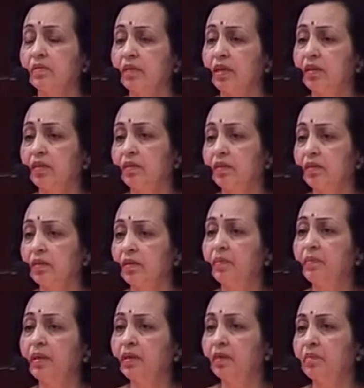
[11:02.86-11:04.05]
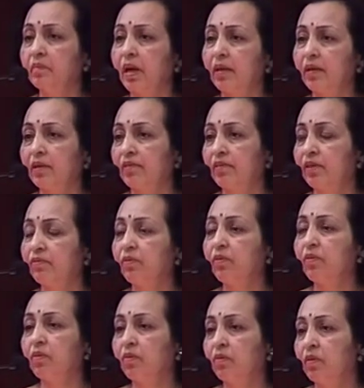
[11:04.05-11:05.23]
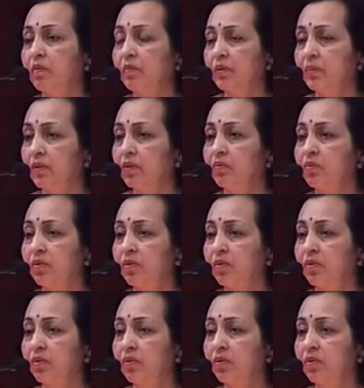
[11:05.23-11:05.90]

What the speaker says: that they made it mandatory for all people who